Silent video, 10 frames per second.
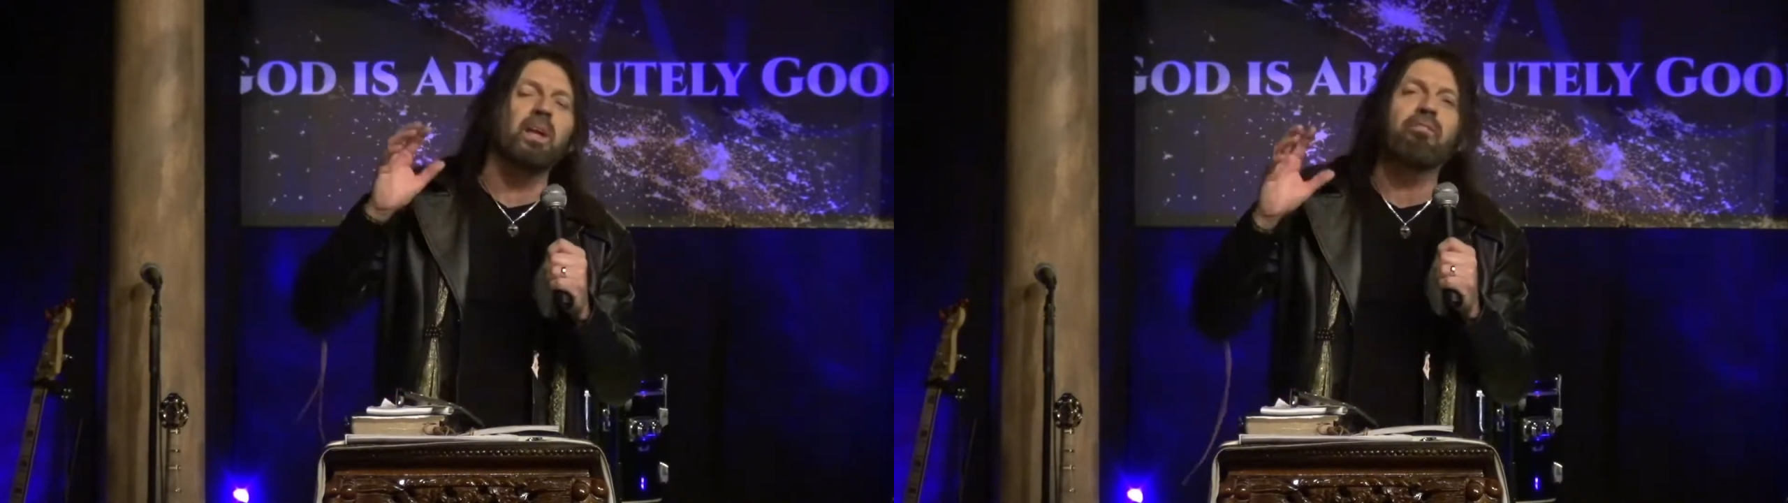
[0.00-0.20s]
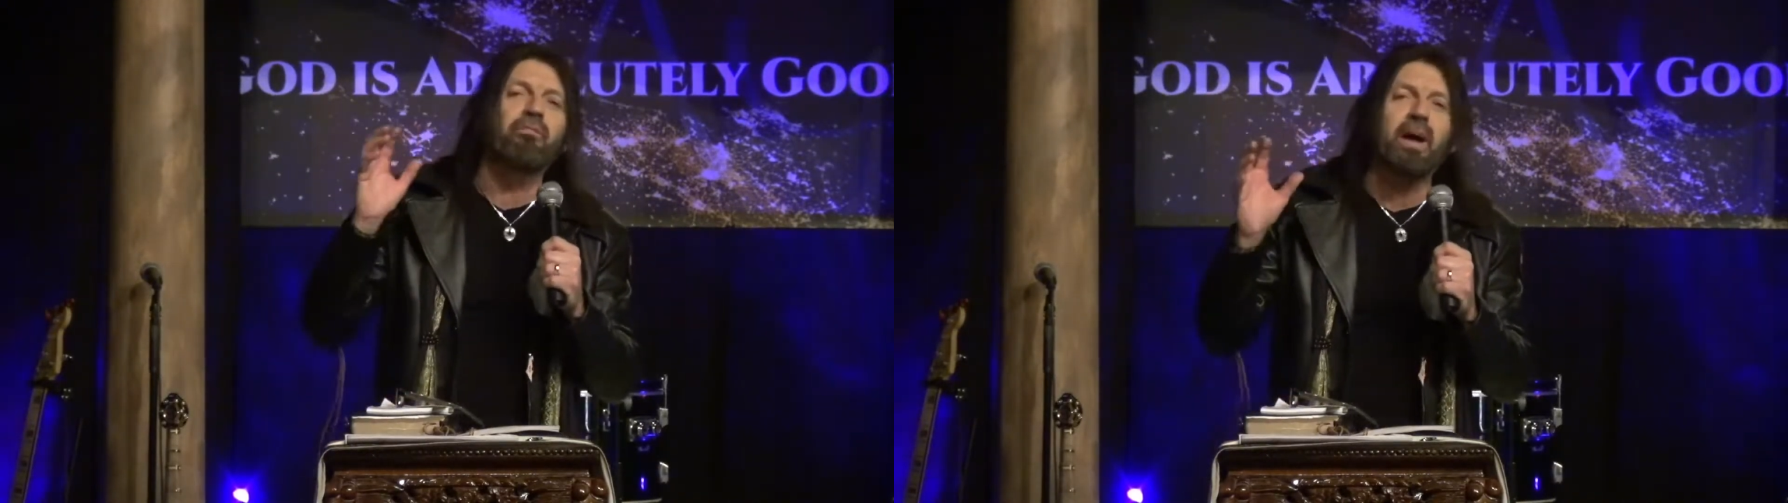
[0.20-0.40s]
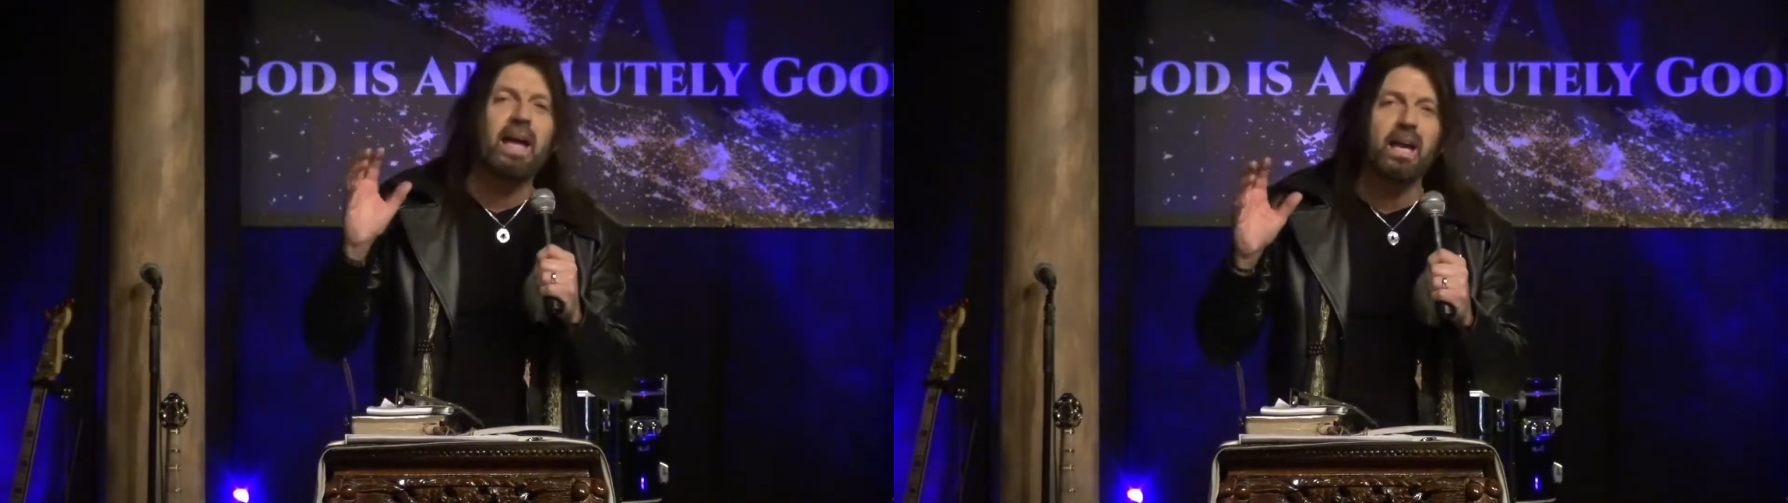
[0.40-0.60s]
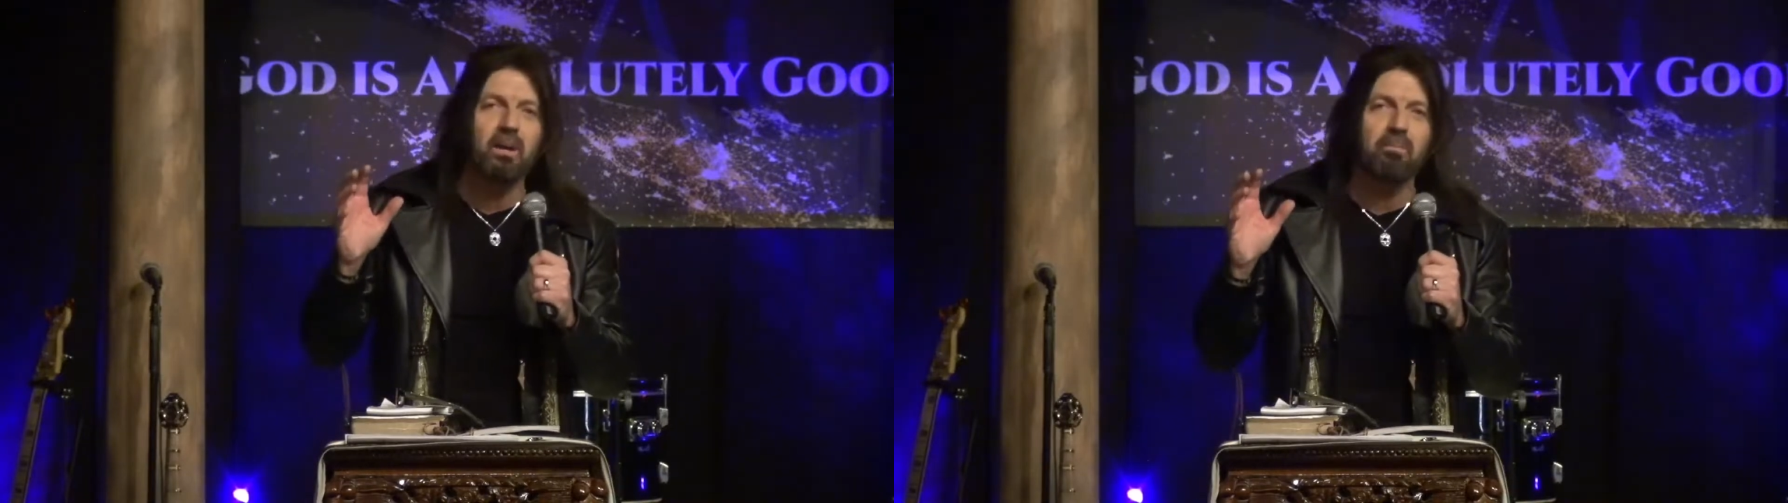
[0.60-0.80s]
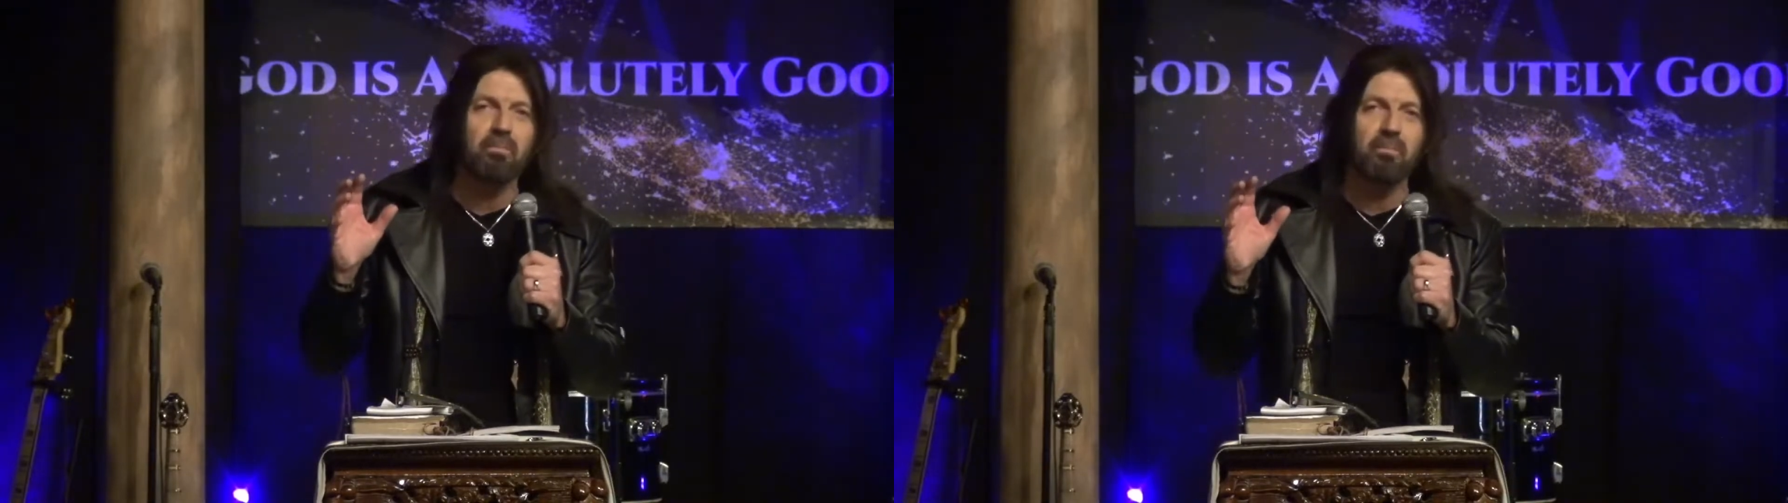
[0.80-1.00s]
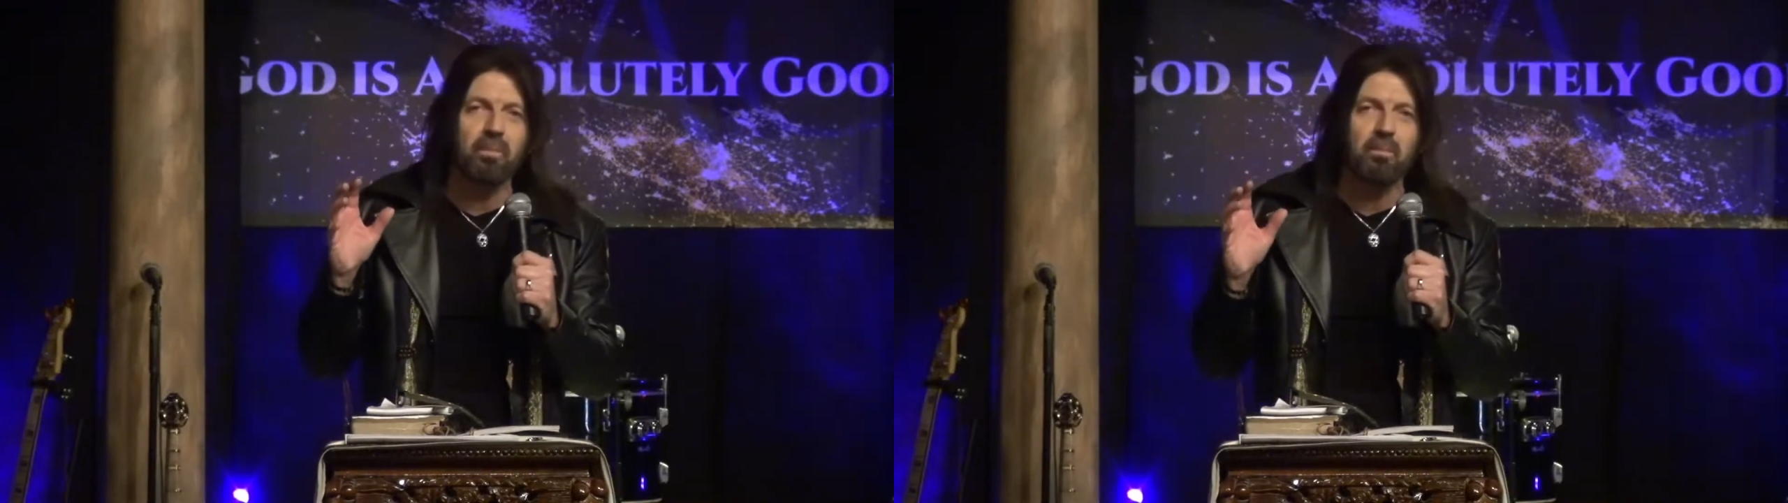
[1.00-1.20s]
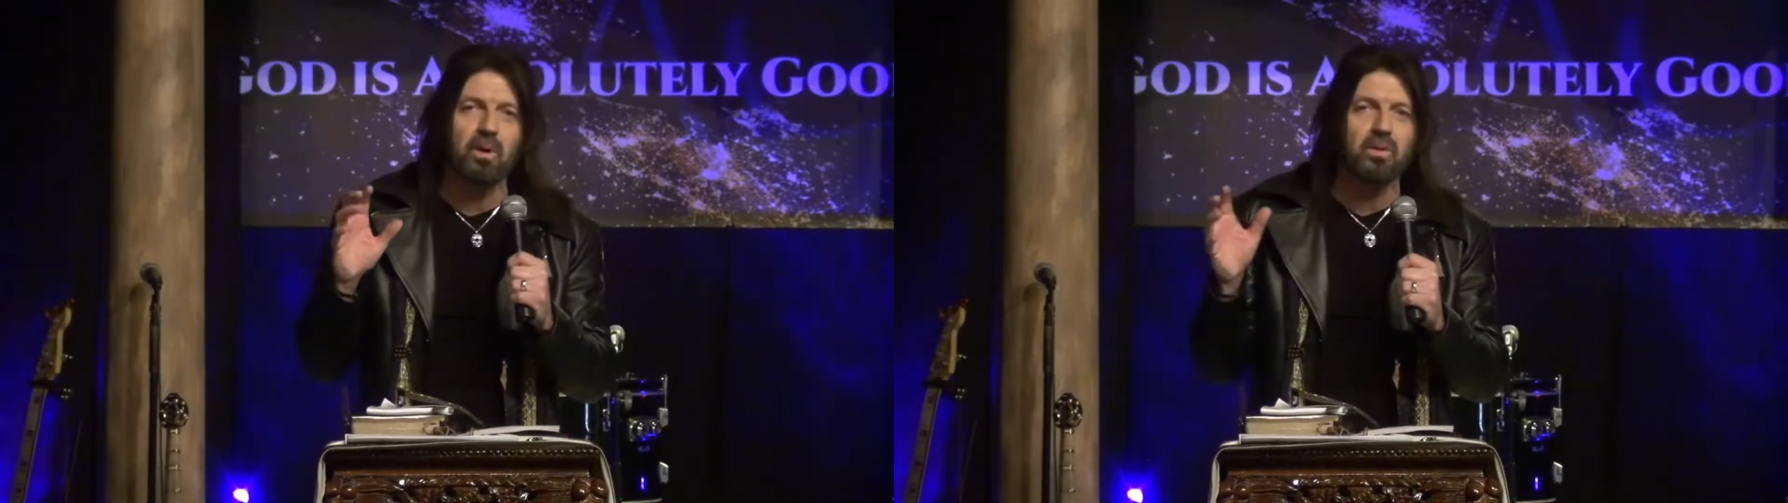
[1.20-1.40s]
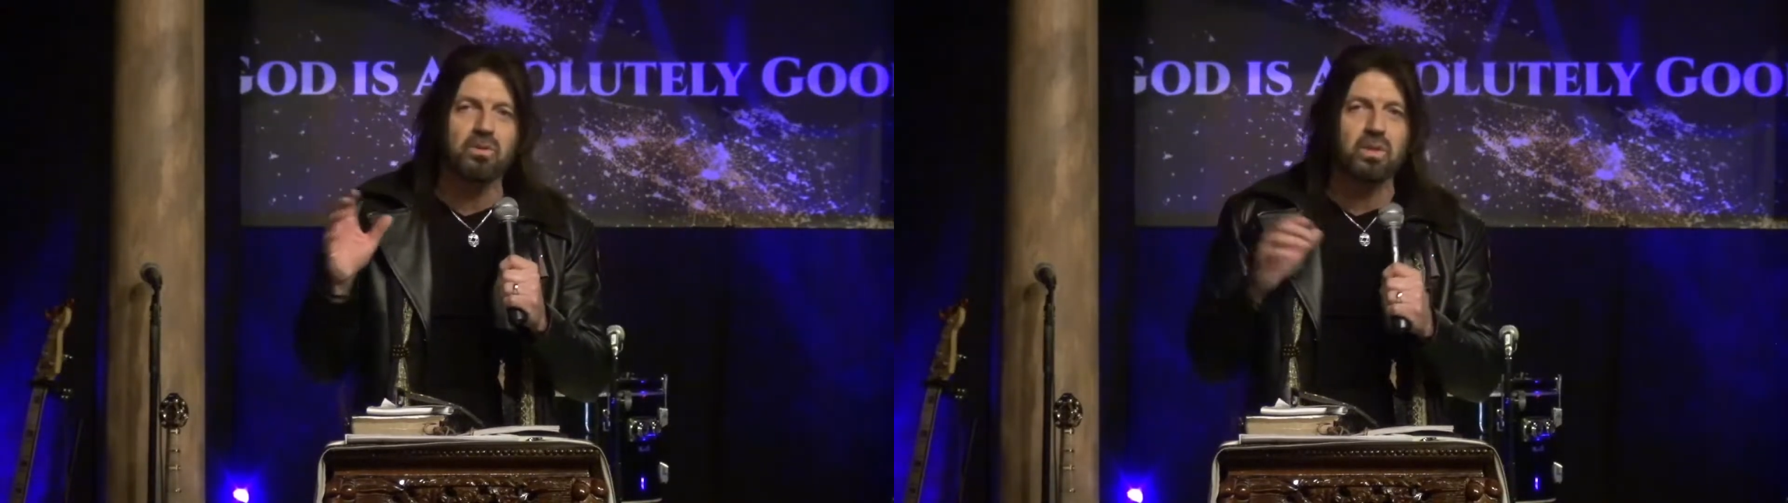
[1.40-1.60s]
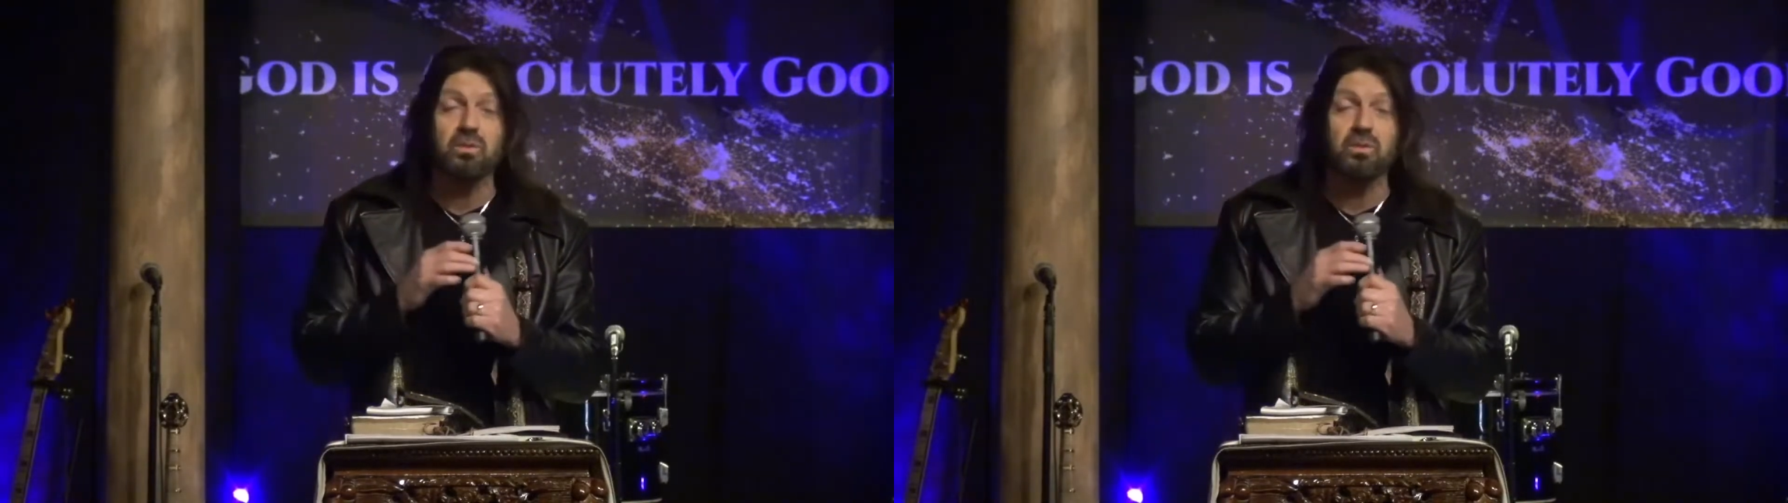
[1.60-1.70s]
fake, my brother and sister.